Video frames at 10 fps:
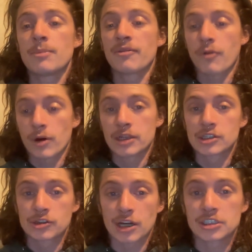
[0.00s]
before
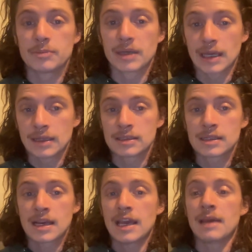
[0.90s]
construction begins
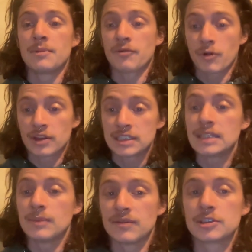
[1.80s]
and before the
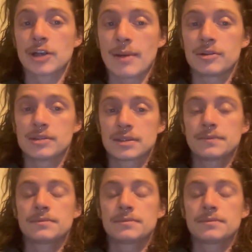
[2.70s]
team even travels.